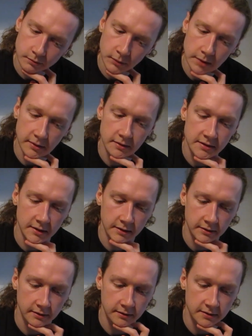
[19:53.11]
maybe in
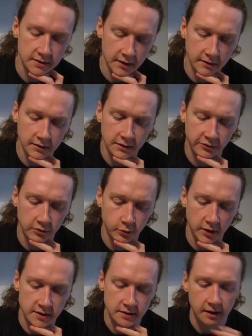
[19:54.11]
slightly
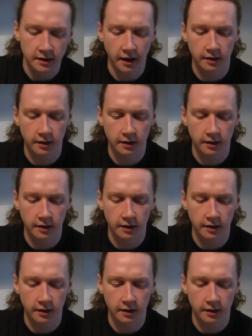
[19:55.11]
different ways.